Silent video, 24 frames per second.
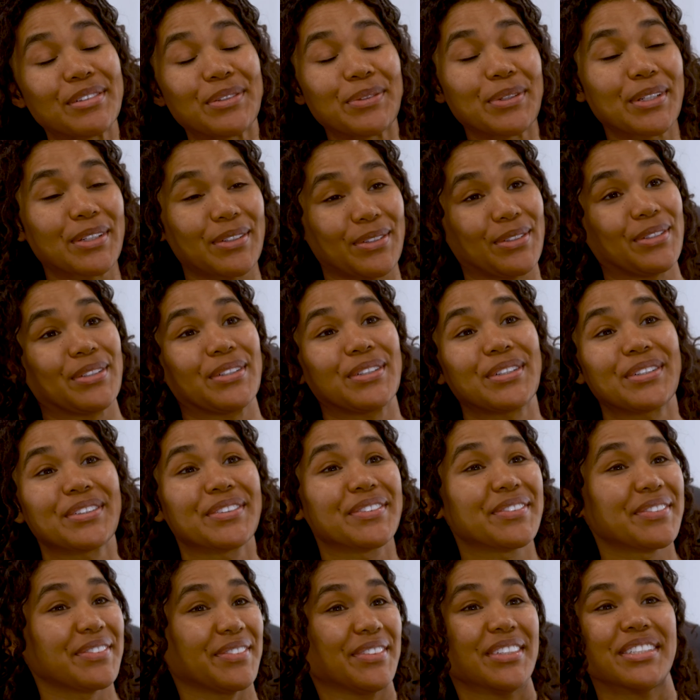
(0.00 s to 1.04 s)
doing all
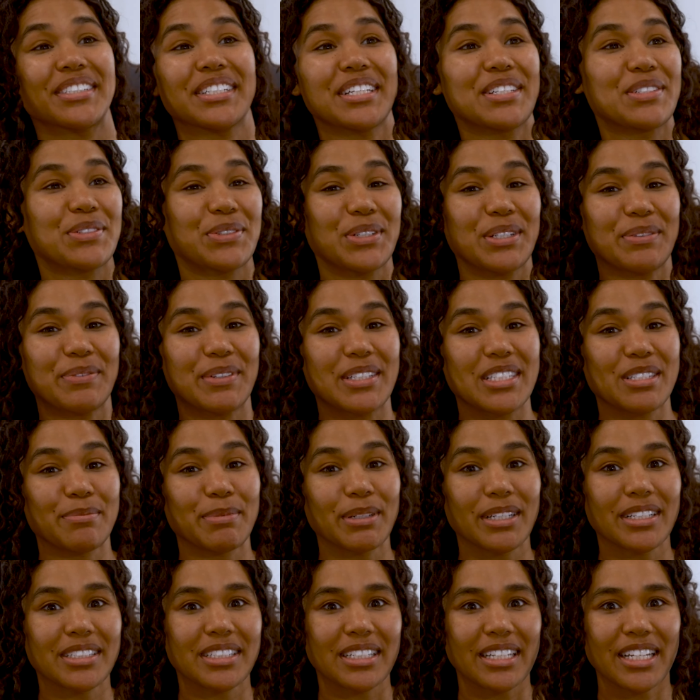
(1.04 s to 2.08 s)
the skin treatments,
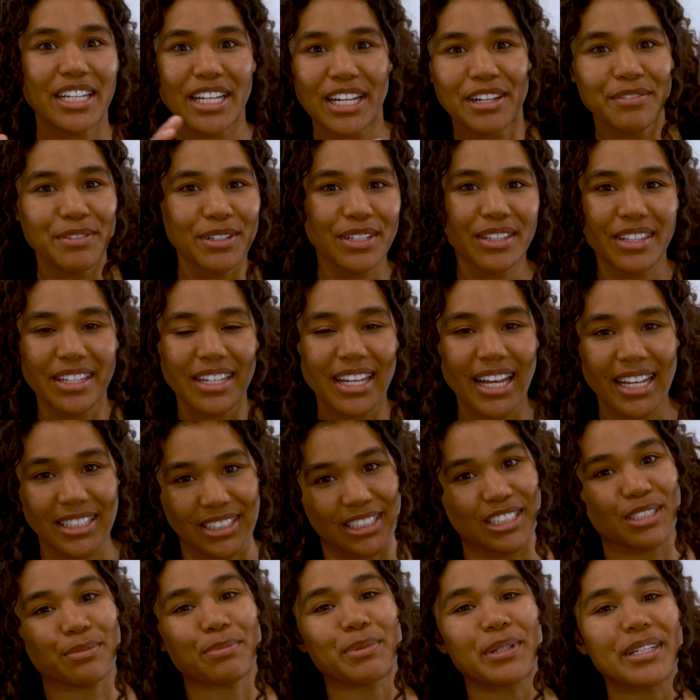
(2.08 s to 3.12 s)
because everything has
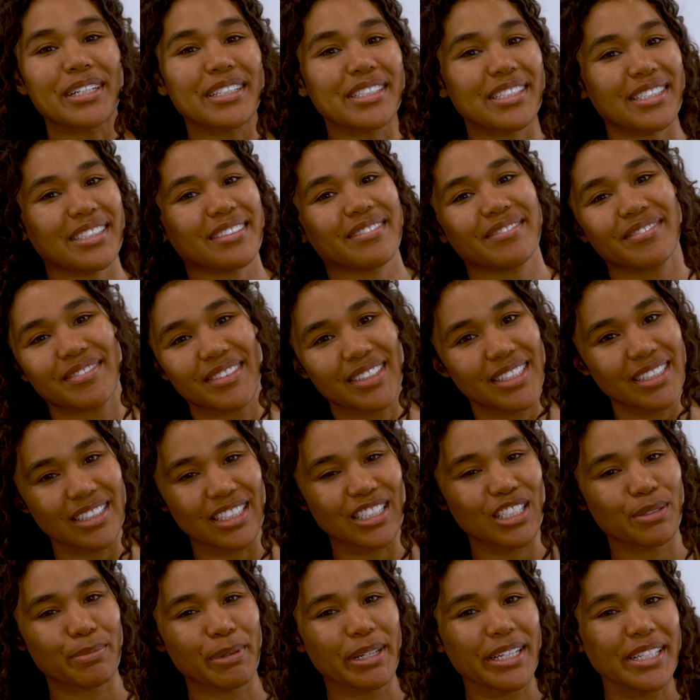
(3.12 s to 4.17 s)
its place in
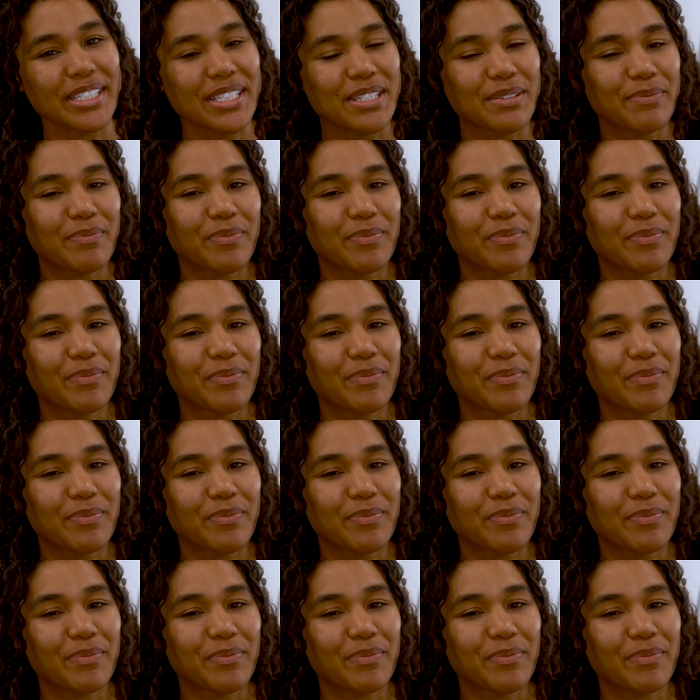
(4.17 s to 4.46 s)
this space.